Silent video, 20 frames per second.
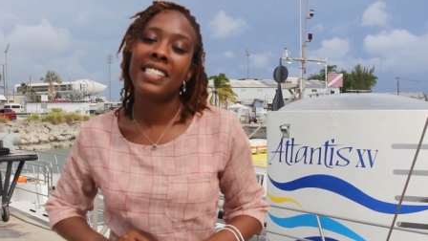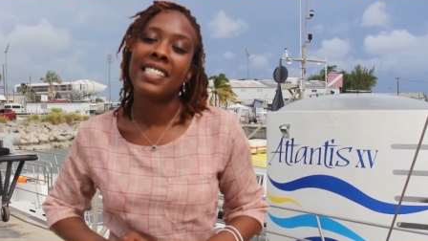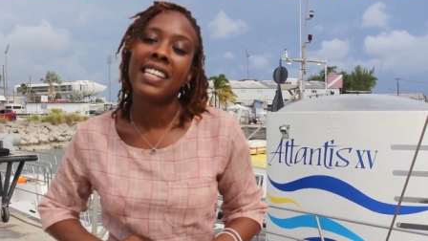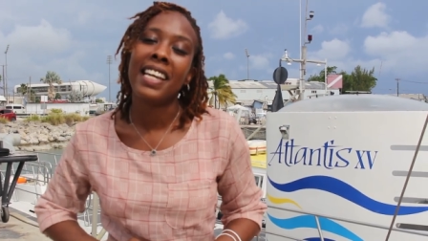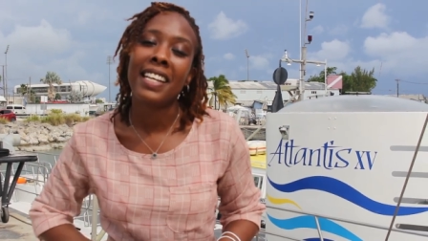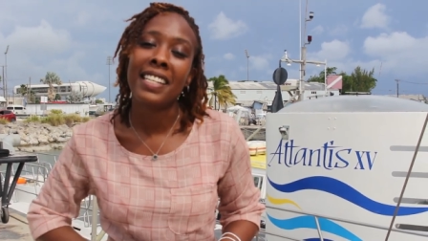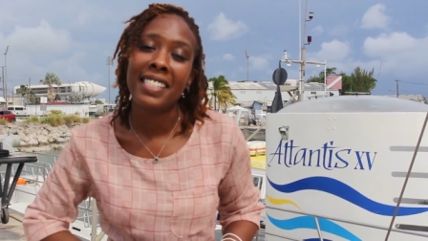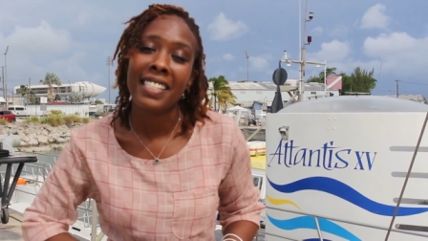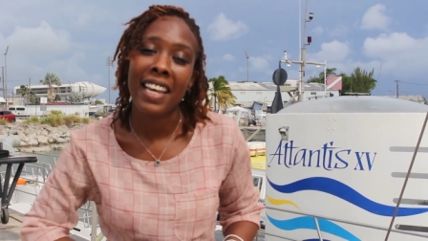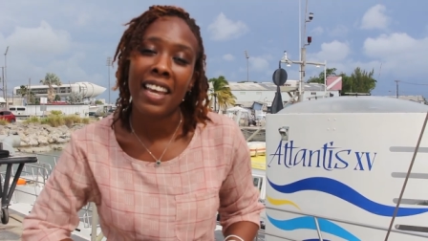
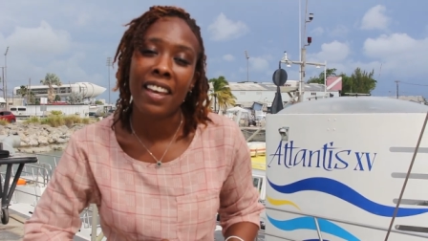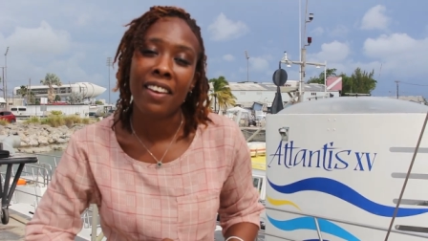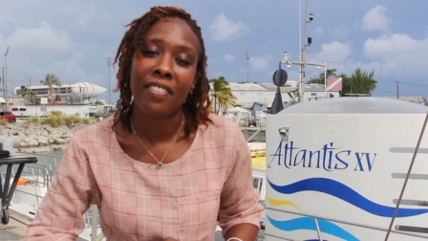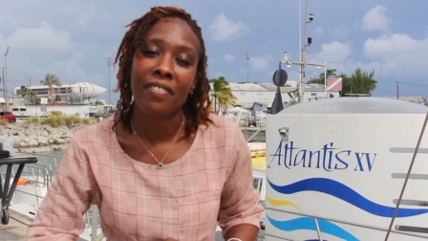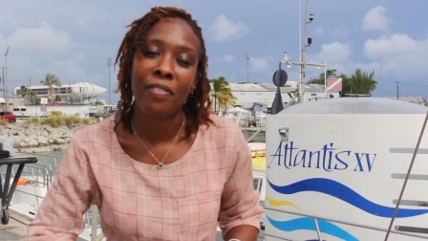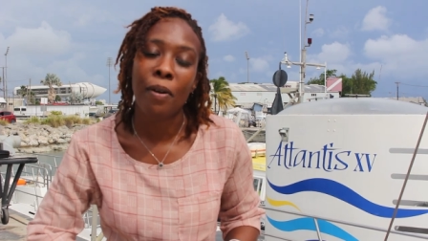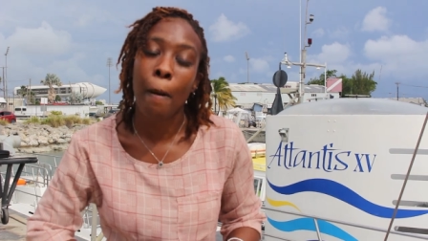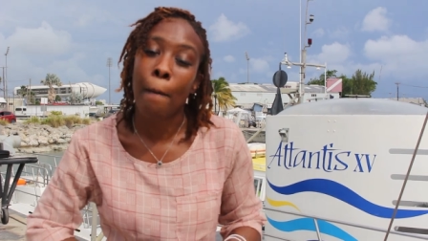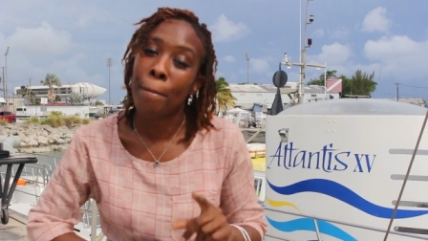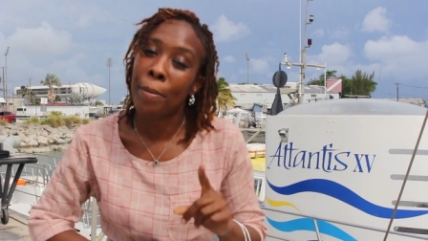Stay safe,
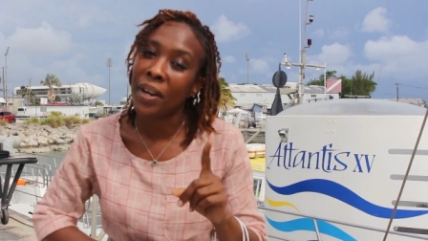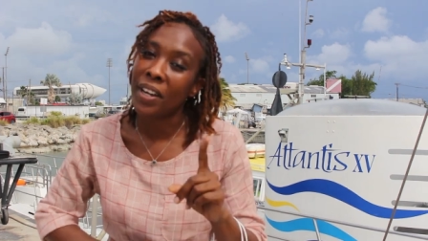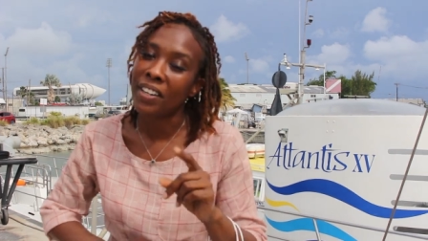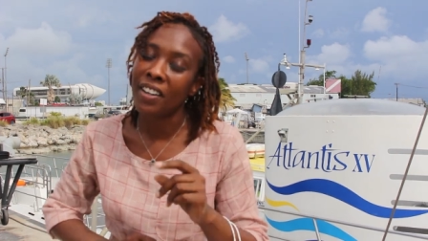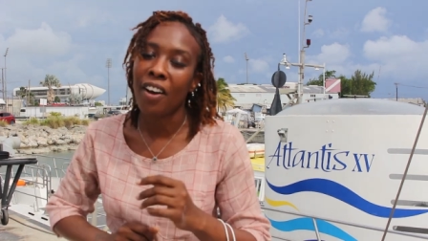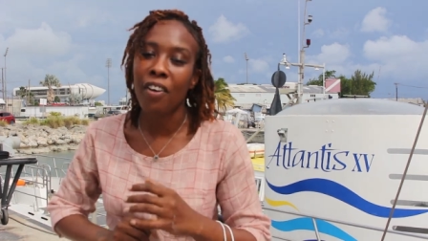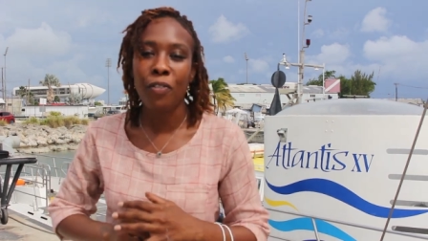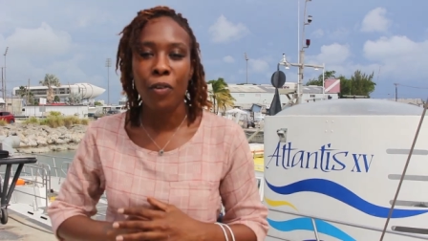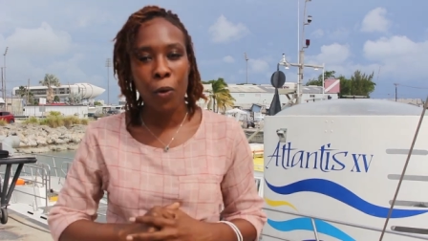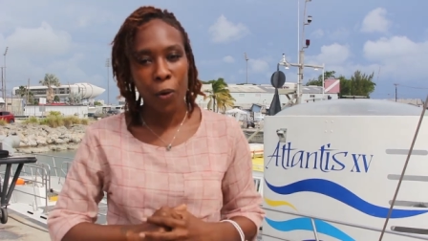but
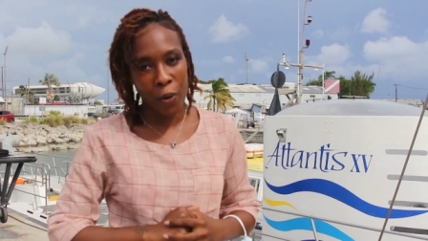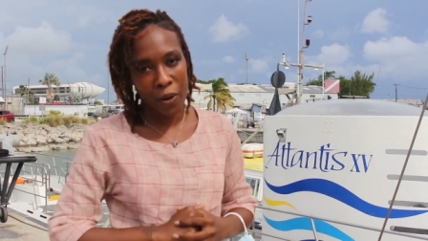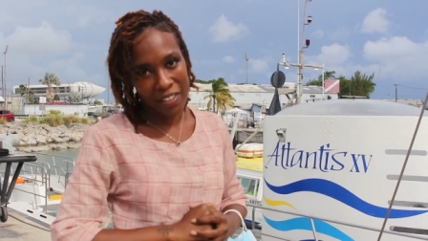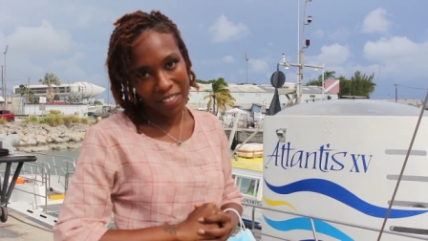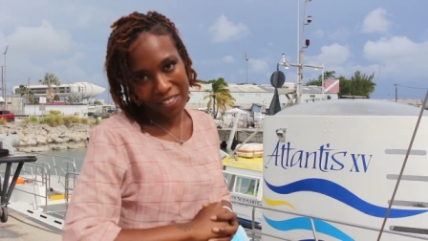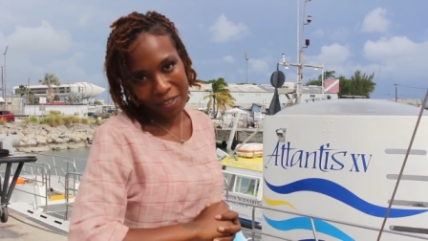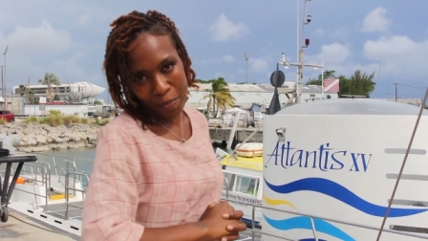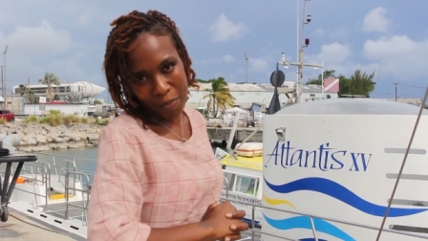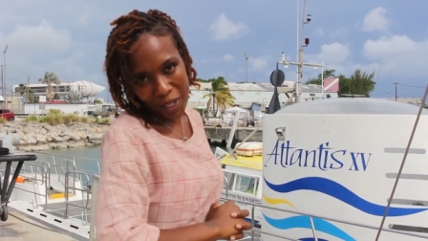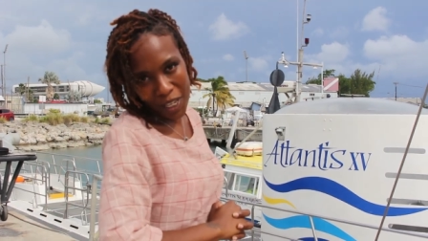of
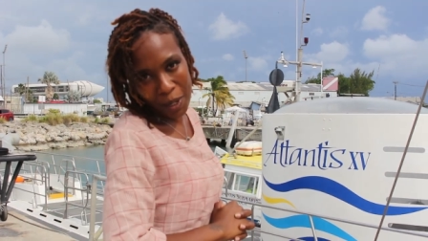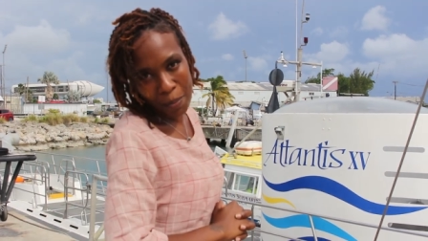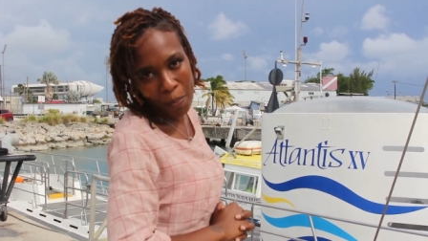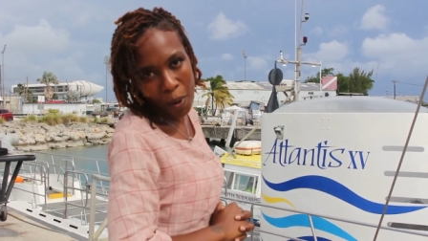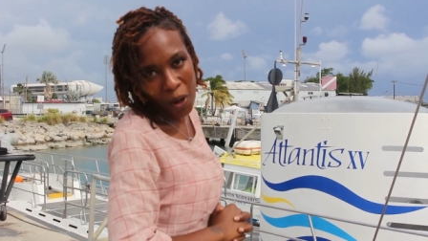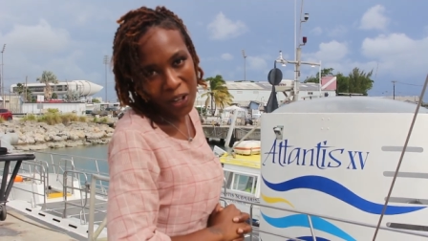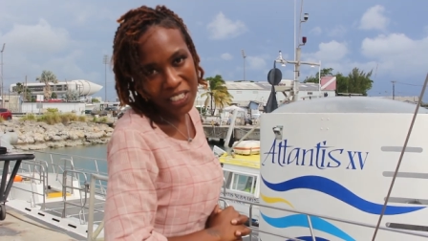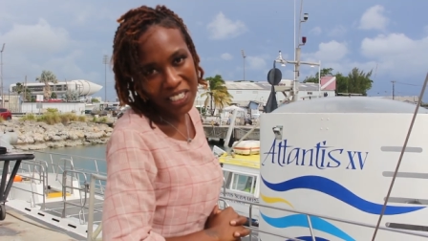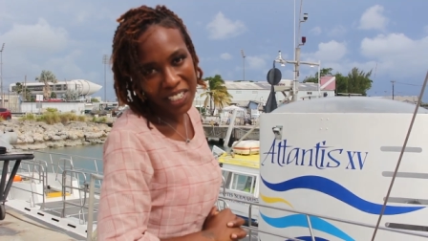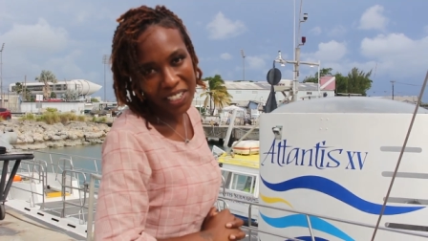course, be
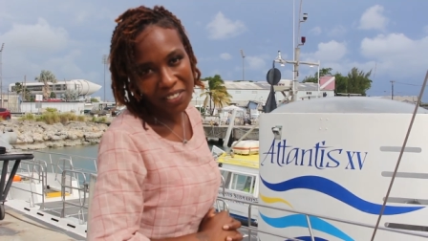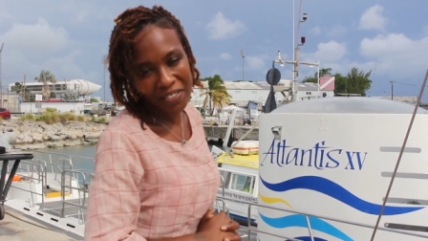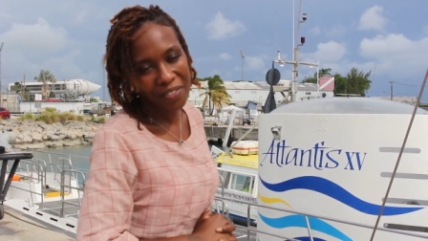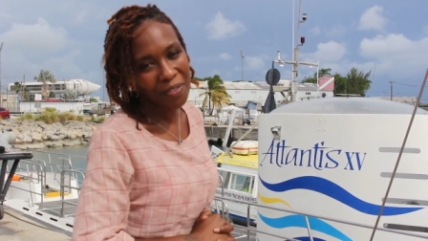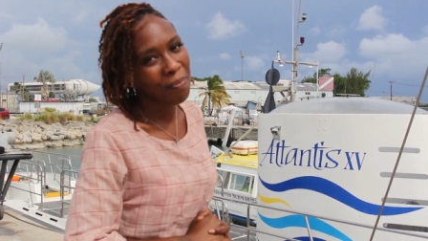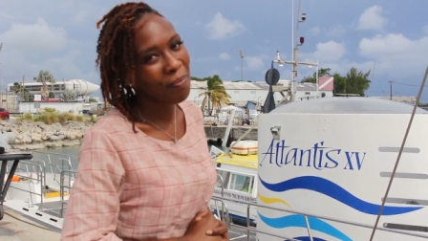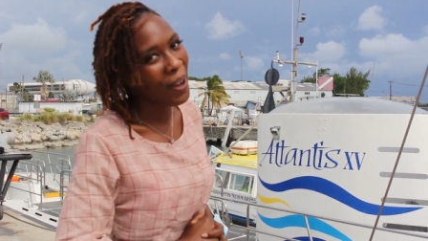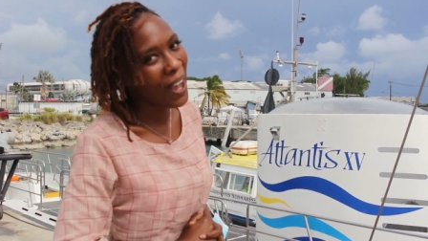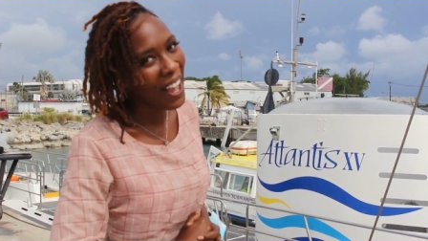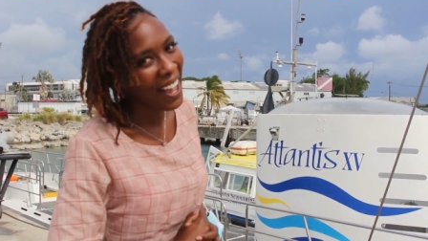
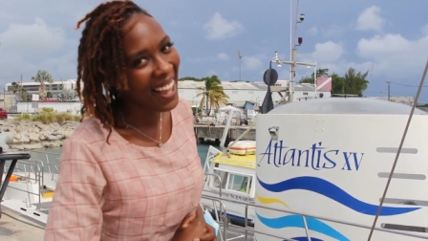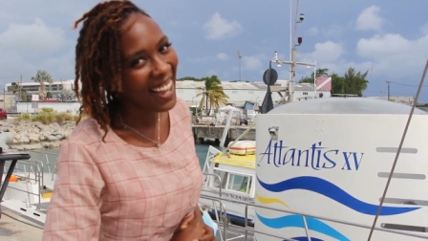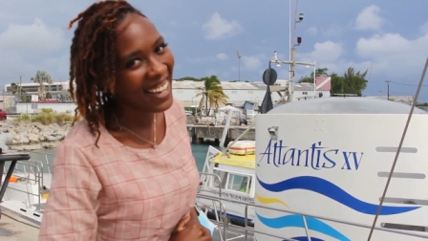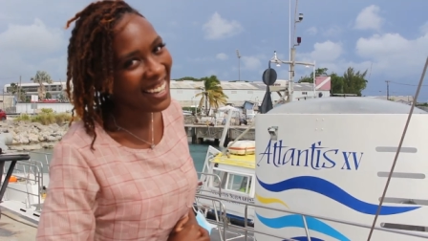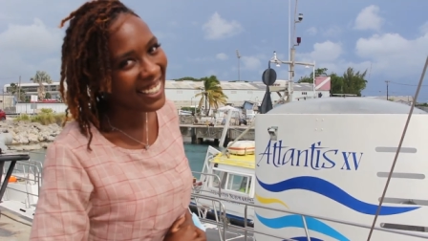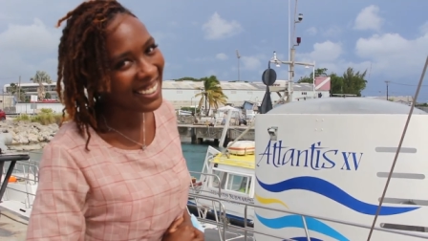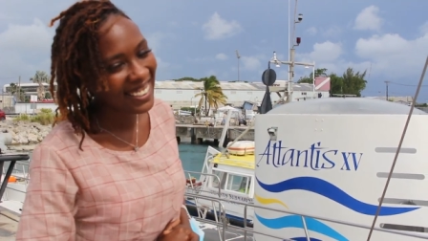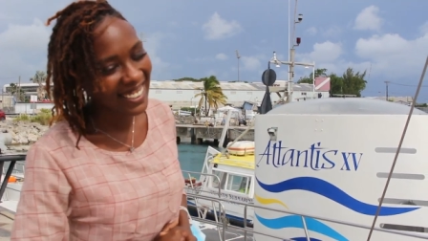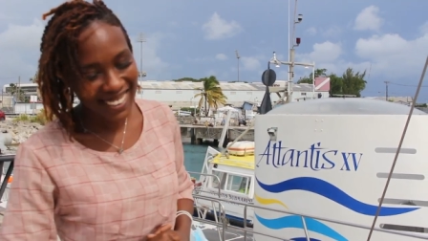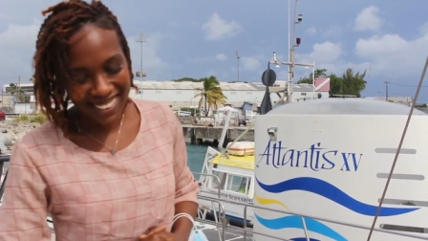positive.
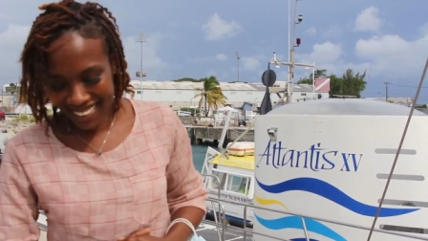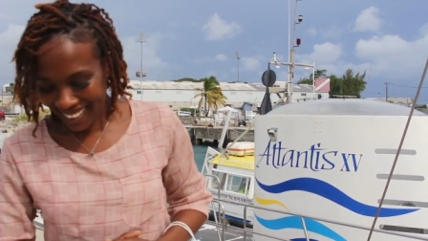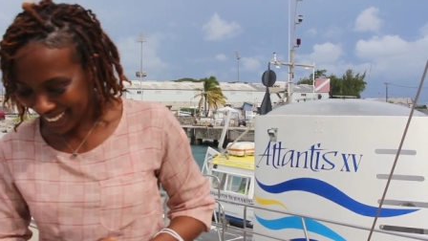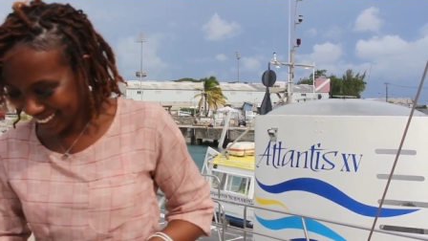Bye.